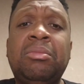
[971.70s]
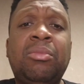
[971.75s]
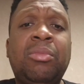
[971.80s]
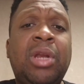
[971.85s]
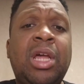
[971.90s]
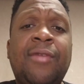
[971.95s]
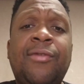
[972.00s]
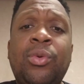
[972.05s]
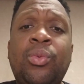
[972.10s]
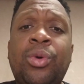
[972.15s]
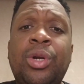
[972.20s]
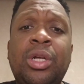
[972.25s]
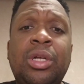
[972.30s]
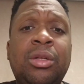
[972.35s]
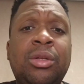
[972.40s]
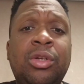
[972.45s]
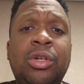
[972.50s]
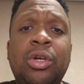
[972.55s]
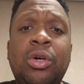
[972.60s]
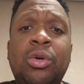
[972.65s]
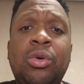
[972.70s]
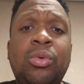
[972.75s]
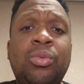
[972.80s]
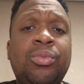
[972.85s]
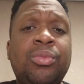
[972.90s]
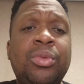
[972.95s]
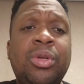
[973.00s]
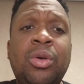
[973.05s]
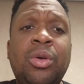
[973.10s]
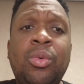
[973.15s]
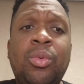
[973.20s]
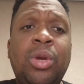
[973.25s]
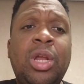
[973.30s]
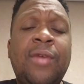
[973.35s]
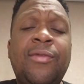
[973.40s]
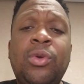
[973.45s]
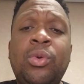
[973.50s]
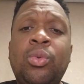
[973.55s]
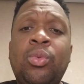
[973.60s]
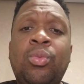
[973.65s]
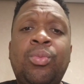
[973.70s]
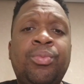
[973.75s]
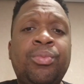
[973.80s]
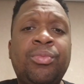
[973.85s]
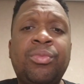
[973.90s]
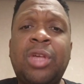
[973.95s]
Whatever you want to, whatever you